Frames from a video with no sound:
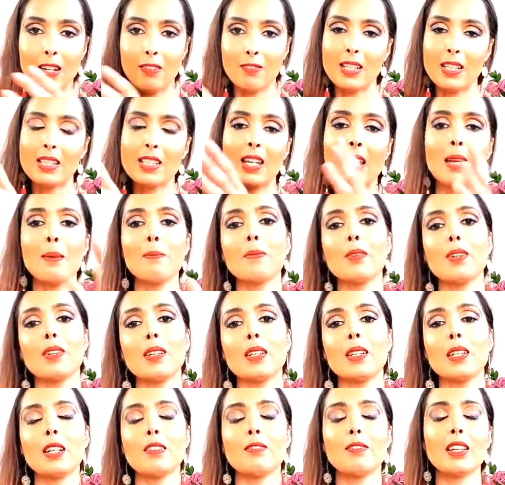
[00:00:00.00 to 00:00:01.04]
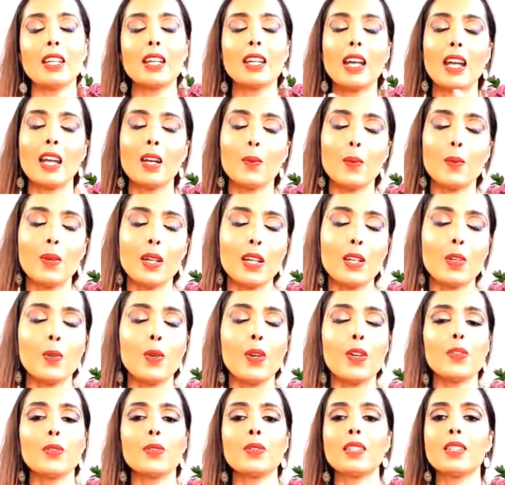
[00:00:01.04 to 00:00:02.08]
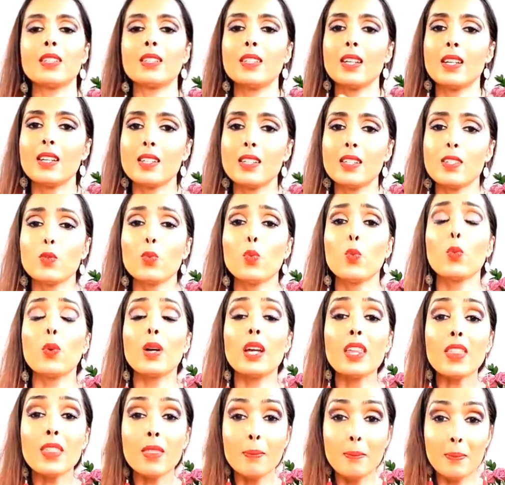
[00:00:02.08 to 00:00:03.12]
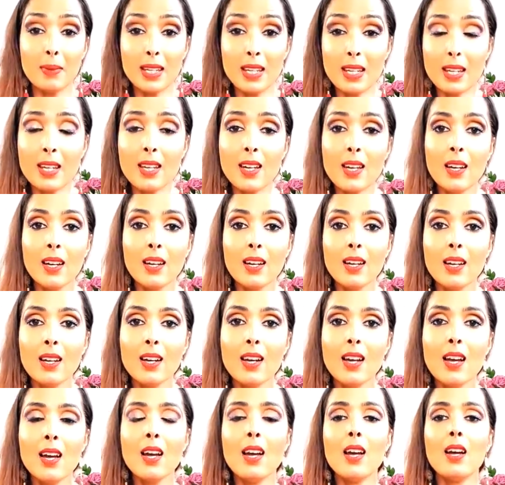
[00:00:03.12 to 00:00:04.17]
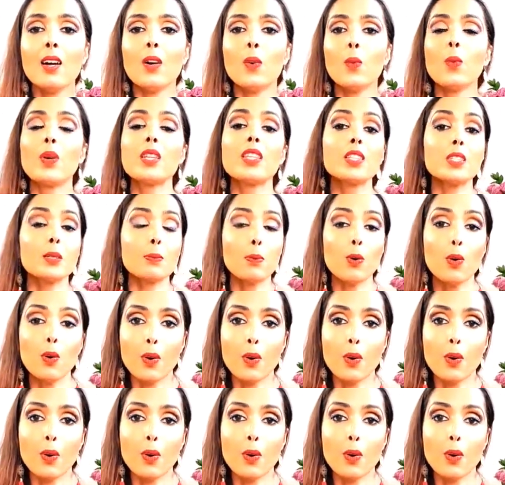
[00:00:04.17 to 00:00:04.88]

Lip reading: in every chamber, in every gateway, going through initiations with me, with